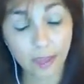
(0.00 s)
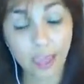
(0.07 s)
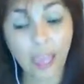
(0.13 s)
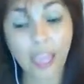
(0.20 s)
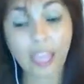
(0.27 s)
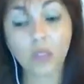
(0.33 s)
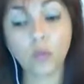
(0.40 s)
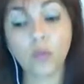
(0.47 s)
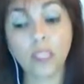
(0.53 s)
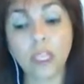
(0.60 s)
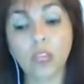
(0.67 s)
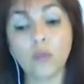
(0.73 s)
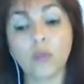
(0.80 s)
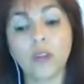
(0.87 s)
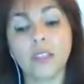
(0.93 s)
And when
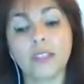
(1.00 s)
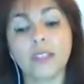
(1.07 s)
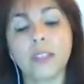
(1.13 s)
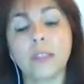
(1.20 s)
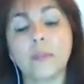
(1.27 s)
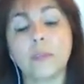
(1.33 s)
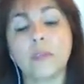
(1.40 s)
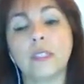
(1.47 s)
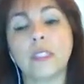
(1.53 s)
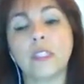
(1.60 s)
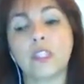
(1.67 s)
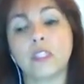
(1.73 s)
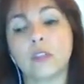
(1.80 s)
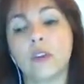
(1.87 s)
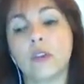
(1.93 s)
he was in the
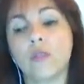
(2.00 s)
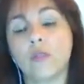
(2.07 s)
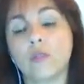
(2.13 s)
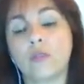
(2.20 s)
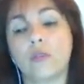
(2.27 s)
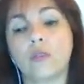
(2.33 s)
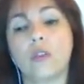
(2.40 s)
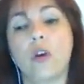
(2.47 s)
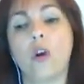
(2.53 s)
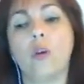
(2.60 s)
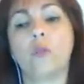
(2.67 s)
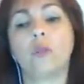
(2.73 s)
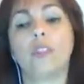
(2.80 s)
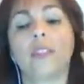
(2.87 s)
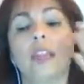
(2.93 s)
position of
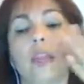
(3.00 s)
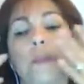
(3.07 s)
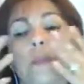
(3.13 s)
almost like